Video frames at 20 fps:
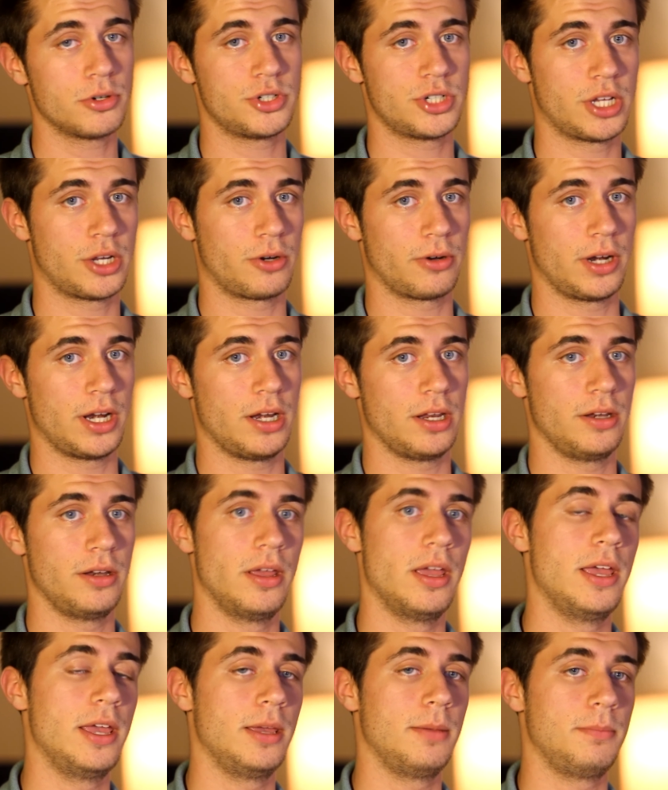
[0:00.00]
generated
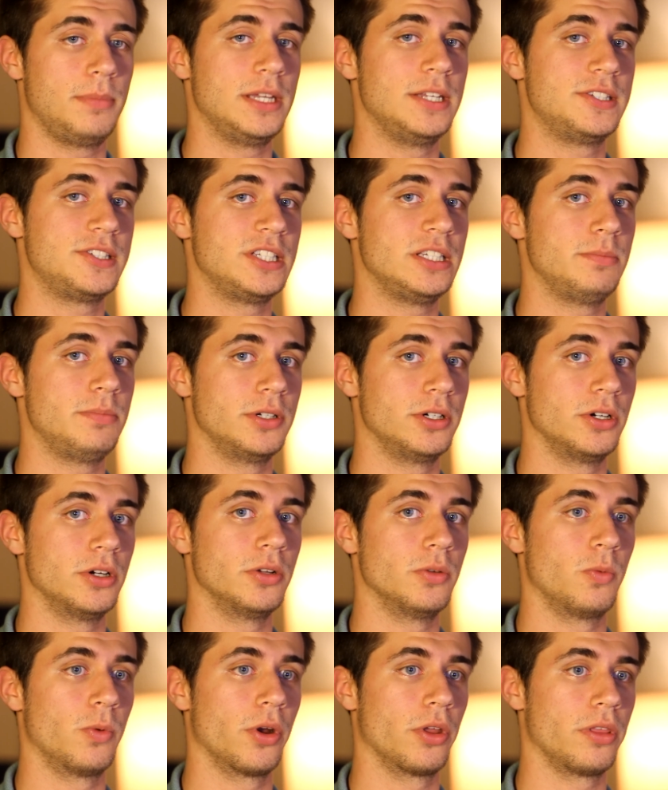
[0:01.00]
PC
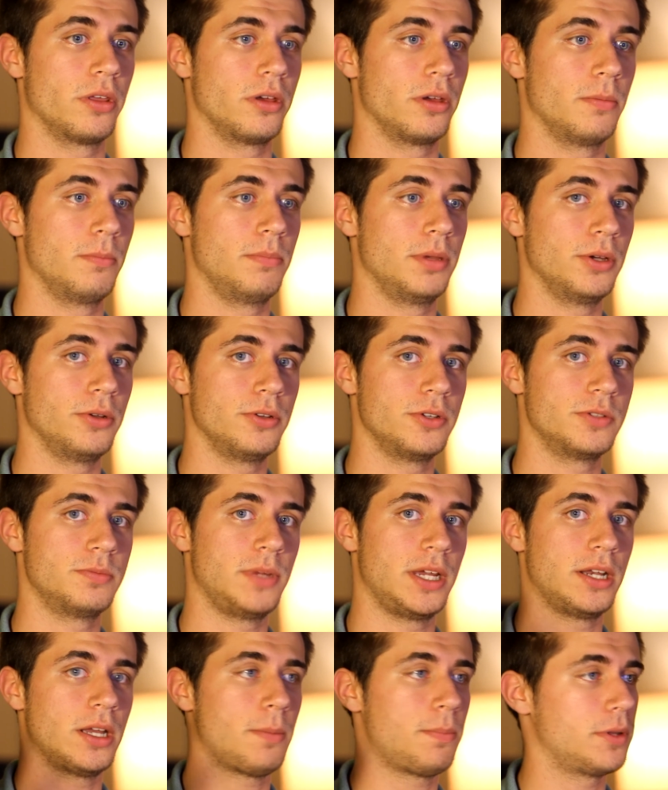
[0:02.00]
build where the build is
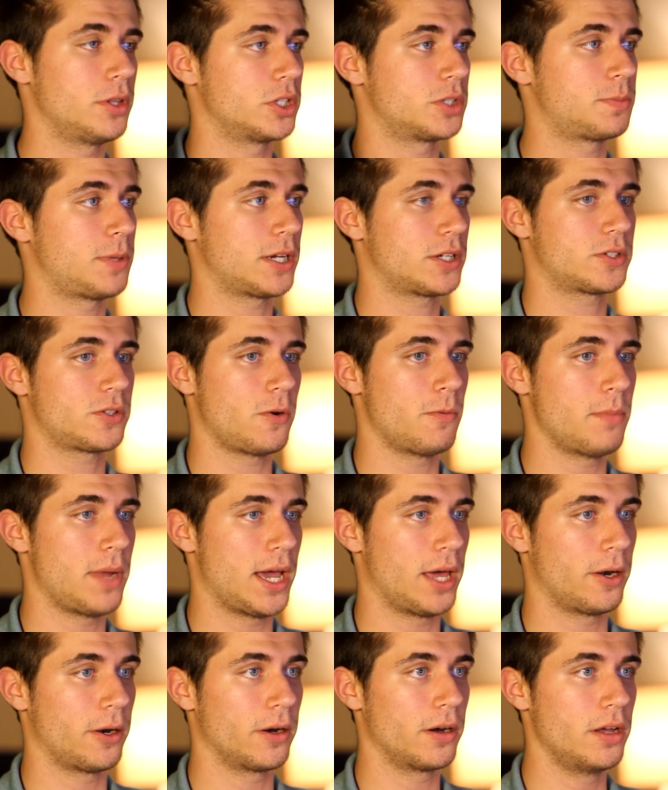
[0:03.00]
made up and the specs don't
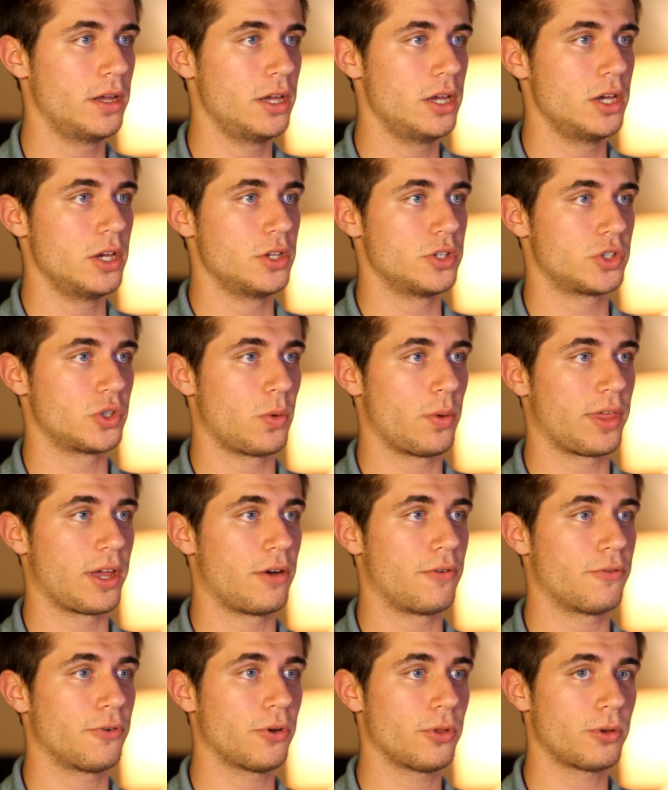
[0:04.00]
matter. So
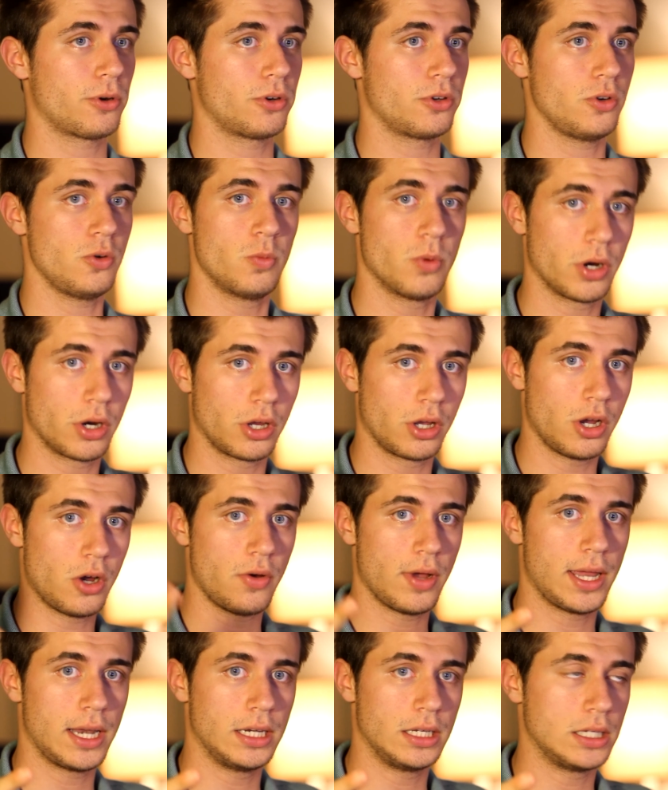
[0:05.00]
without further ado, we're going to go
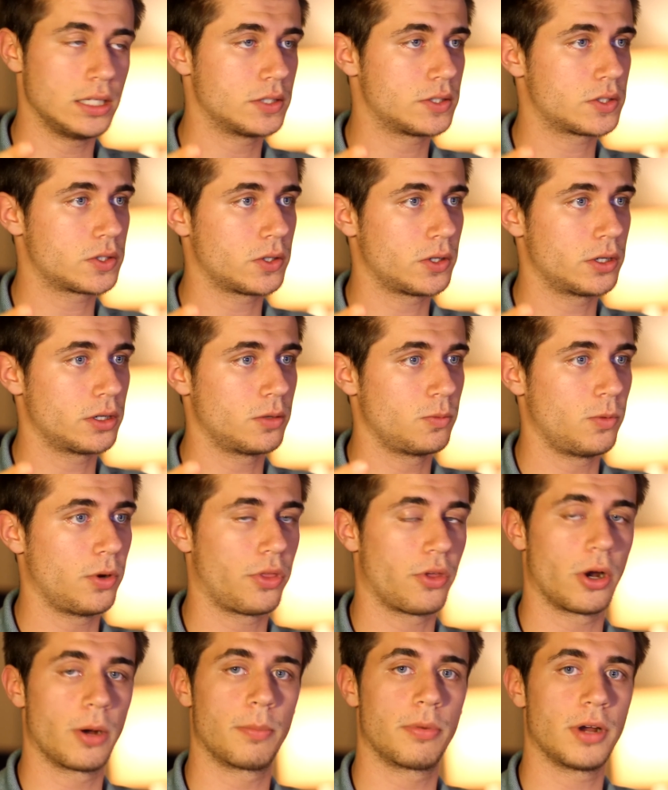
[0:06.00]
ahead and get started with
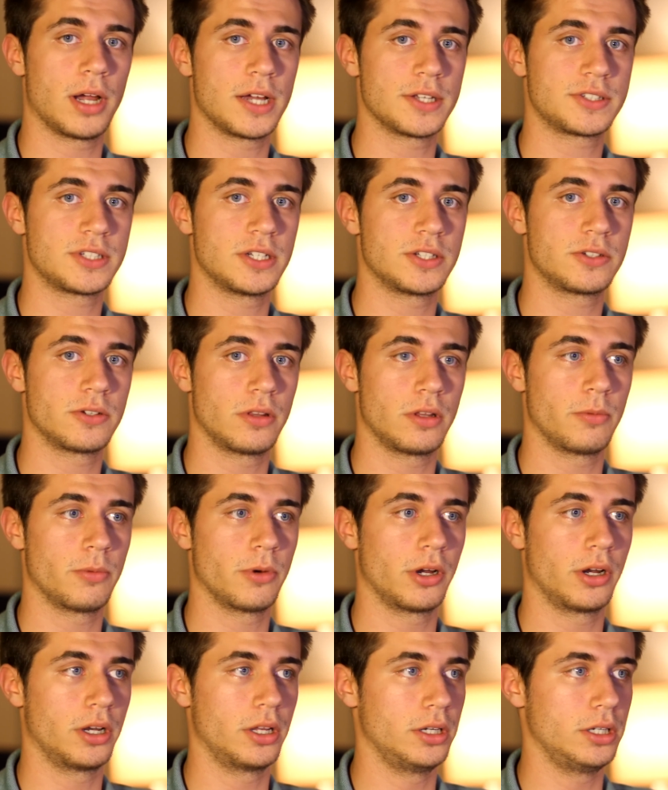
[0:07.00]
our processor that we're
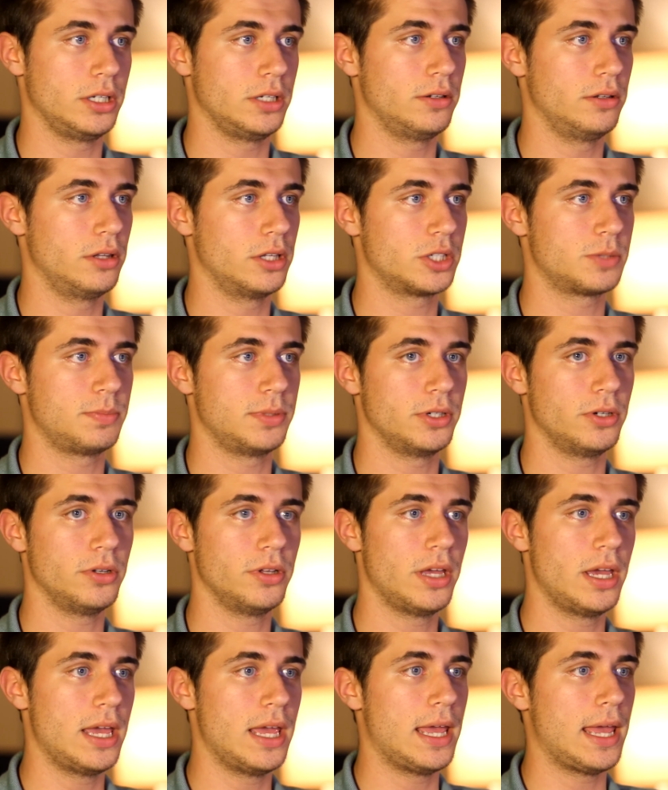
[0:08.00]
going to need in this
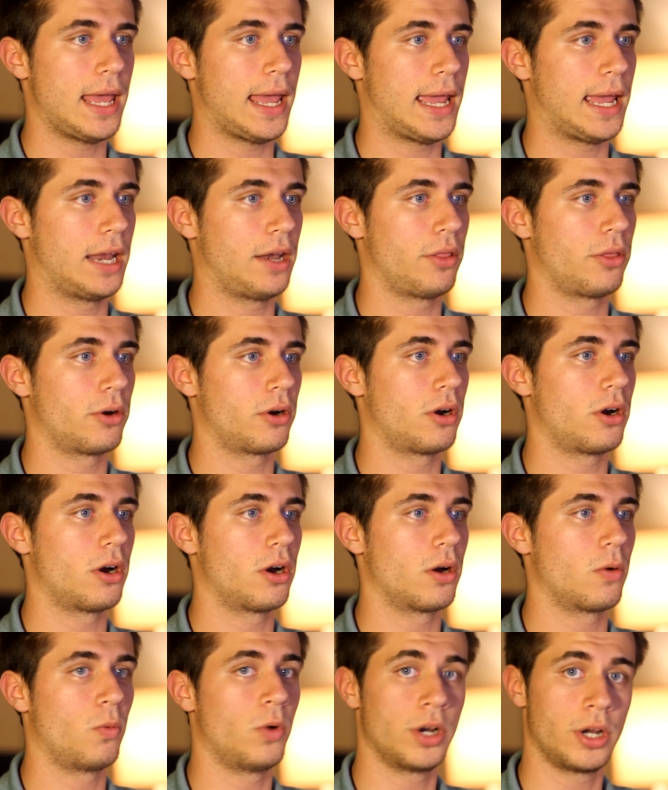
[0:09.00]
build. And there
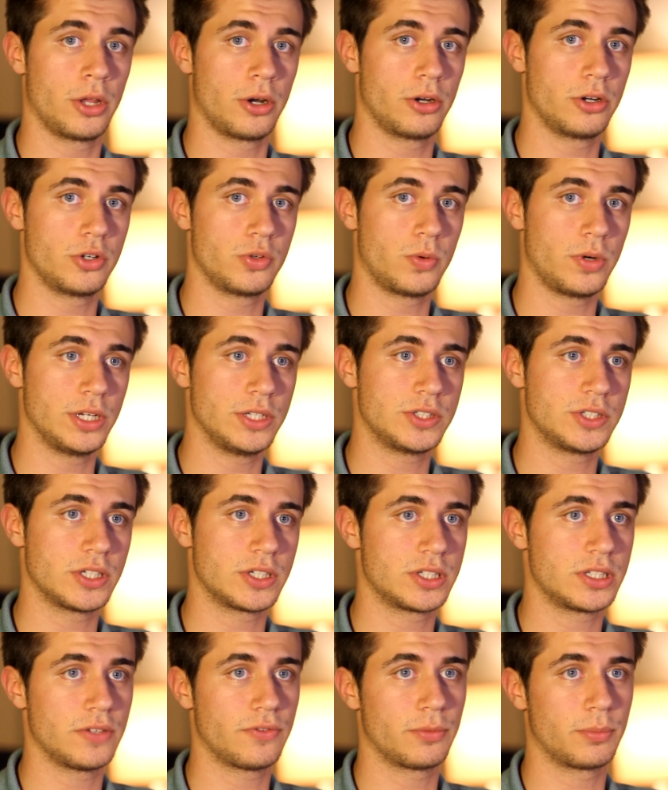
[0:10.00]
are
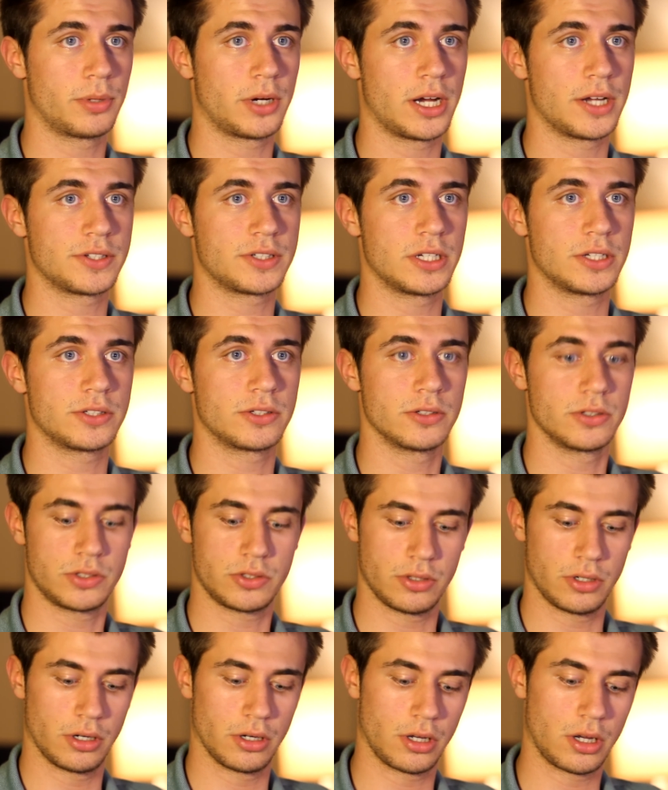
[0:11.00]
126 different processors,
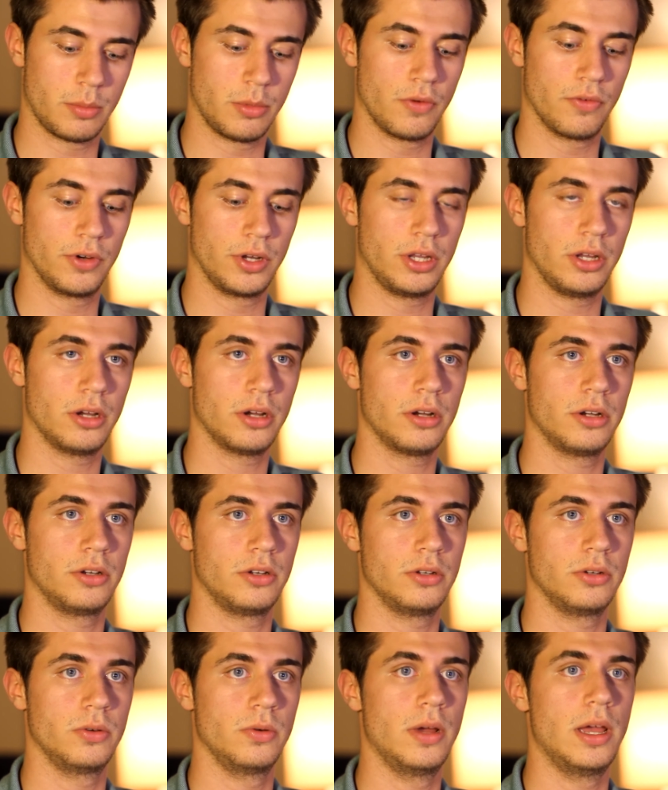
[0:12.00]
so I'm going to come over here and
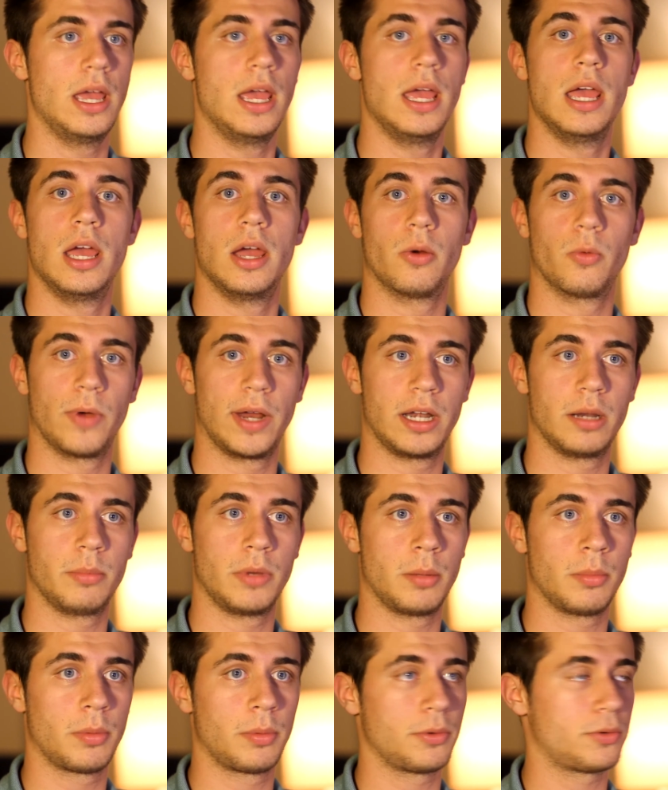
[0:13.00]
do random
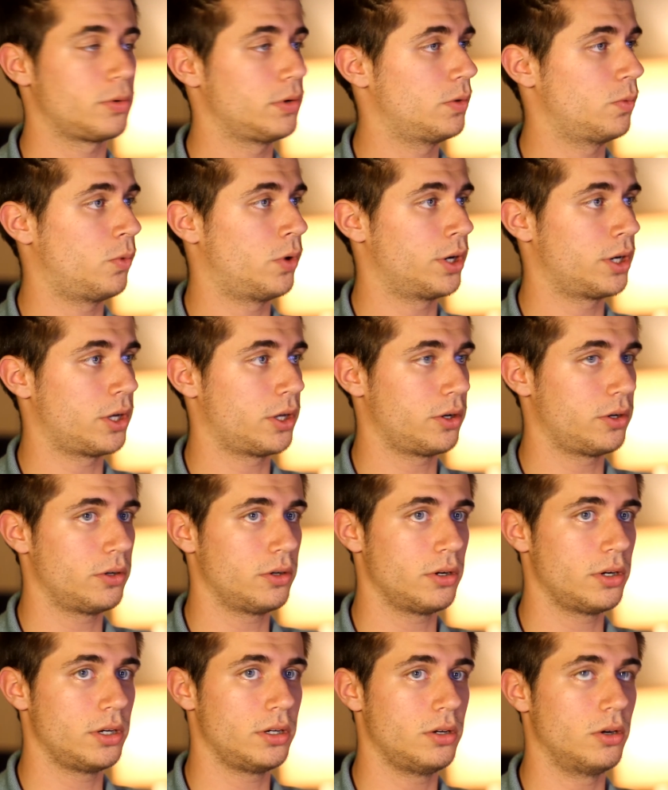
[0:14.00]
number between 1
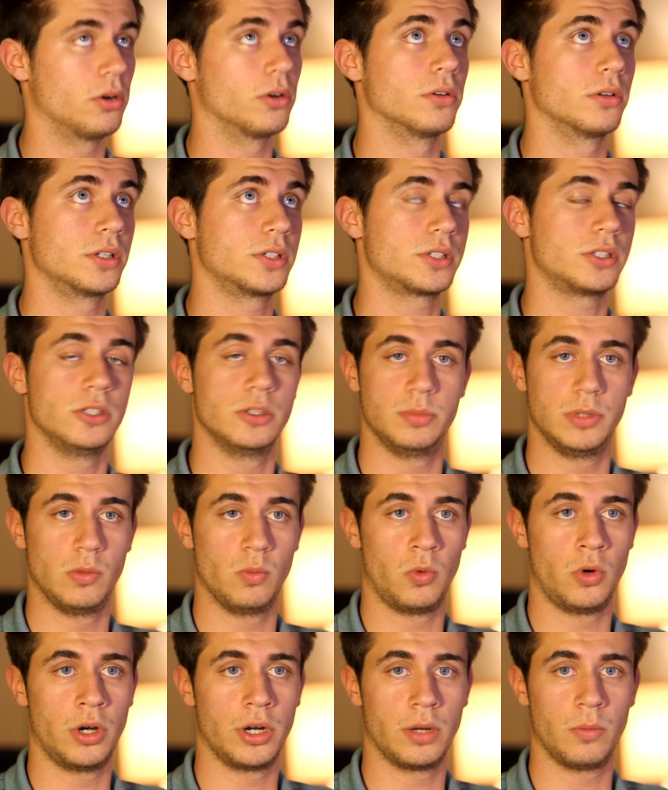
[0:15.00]

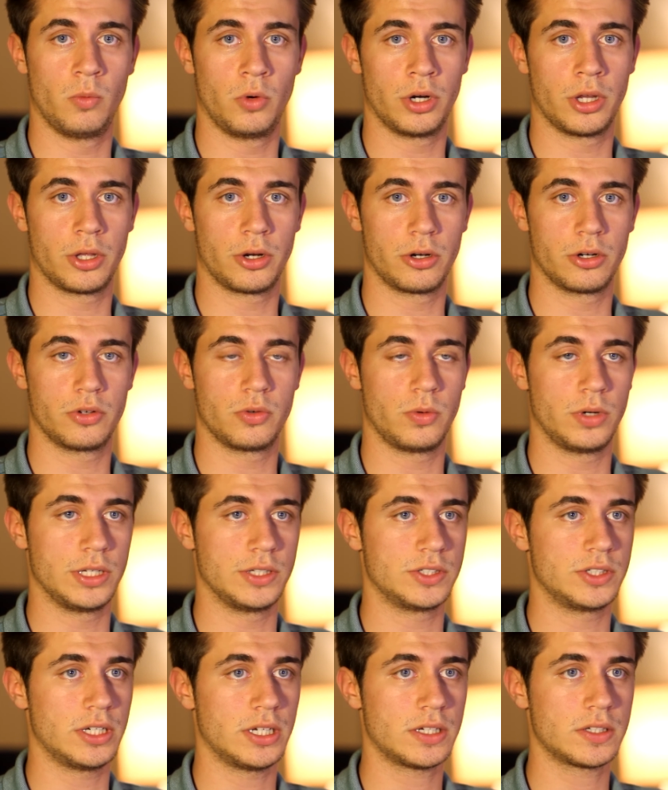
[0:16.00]
and
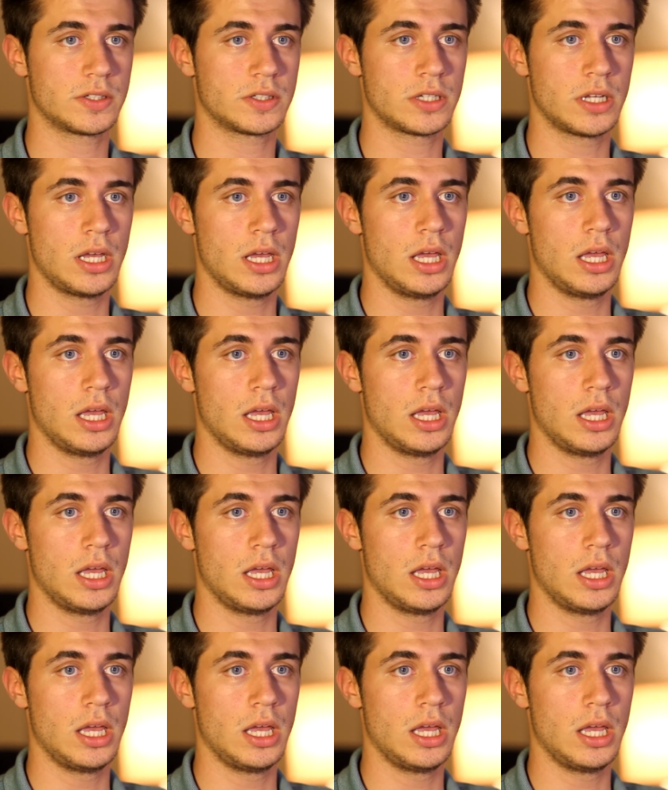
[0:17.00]
126.